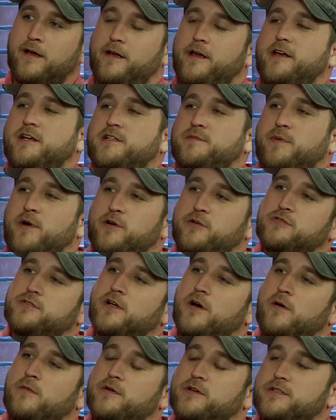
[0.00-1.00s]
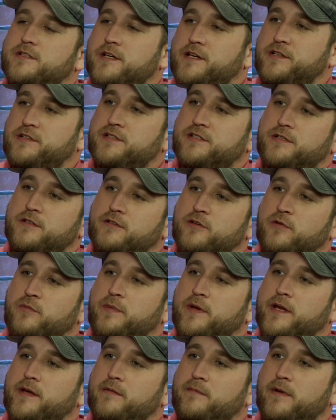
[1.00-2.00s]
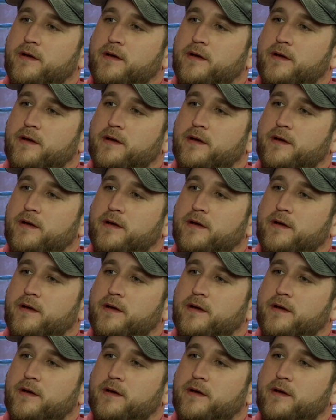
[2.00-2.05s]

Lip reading: expose Auburn's edges a little bit